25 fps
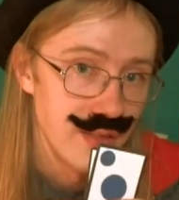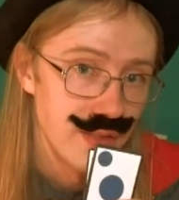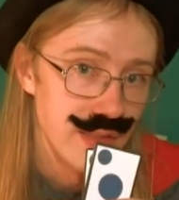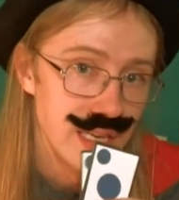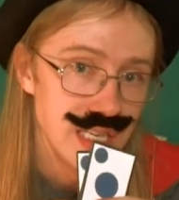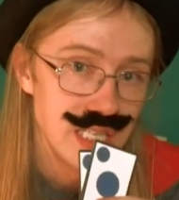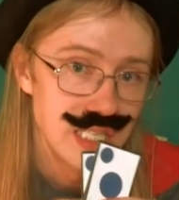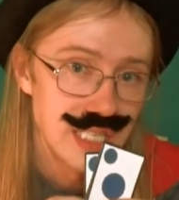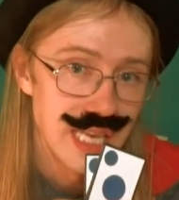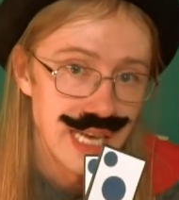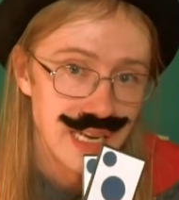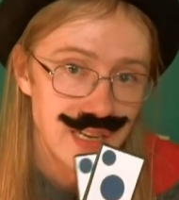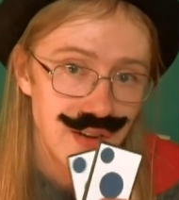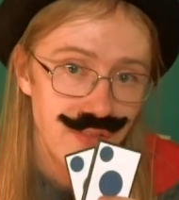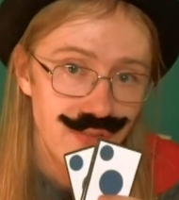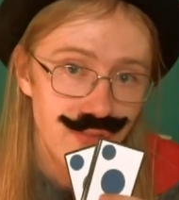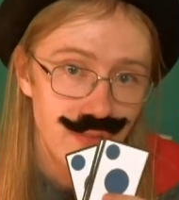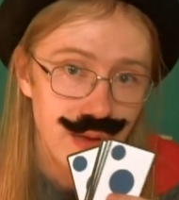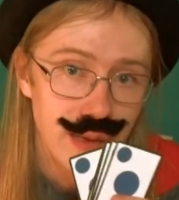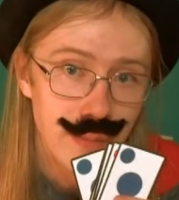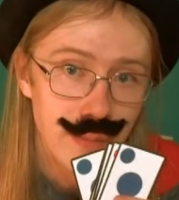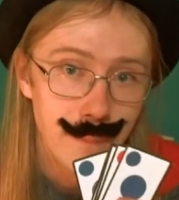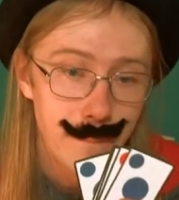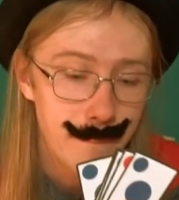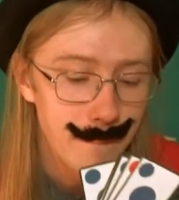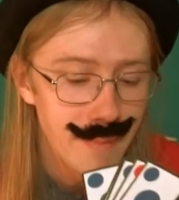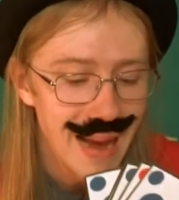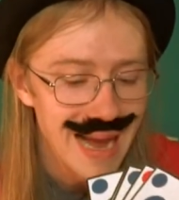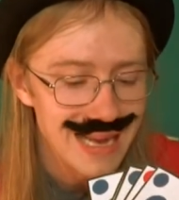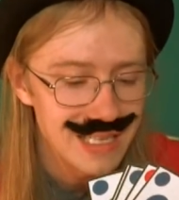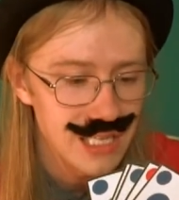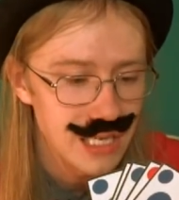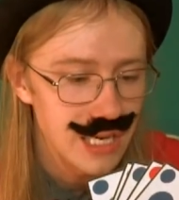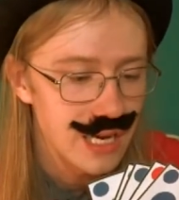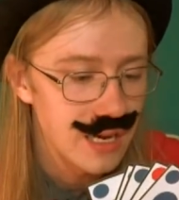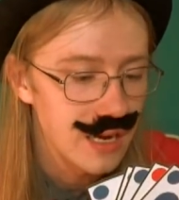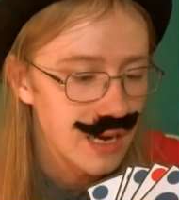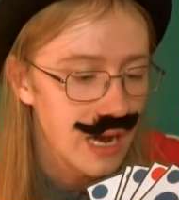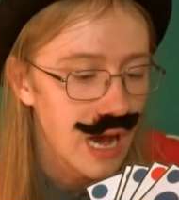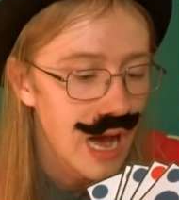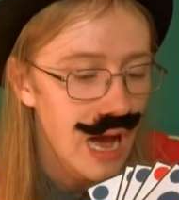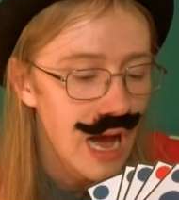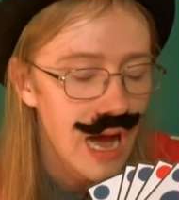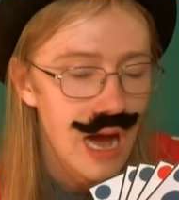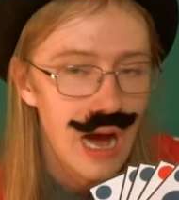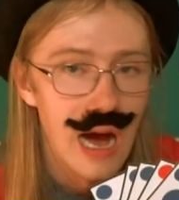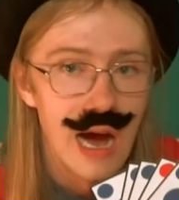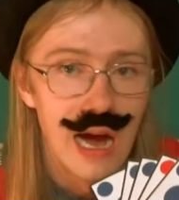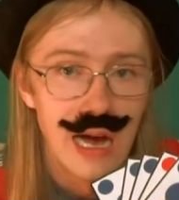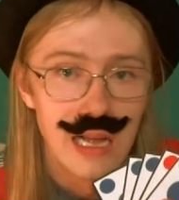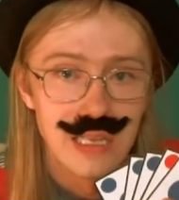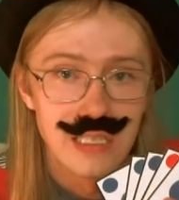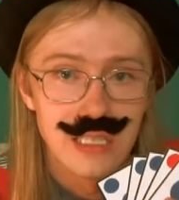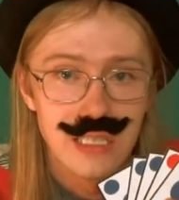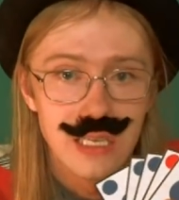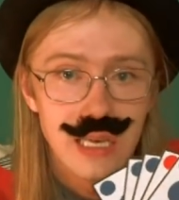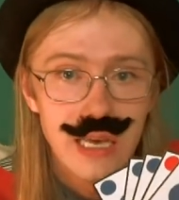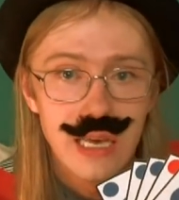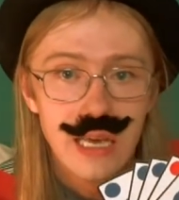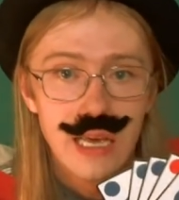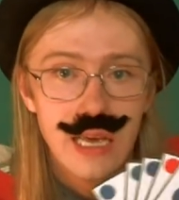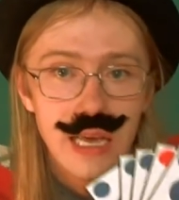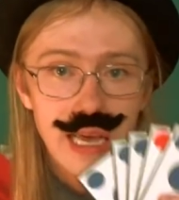This set of magic cards.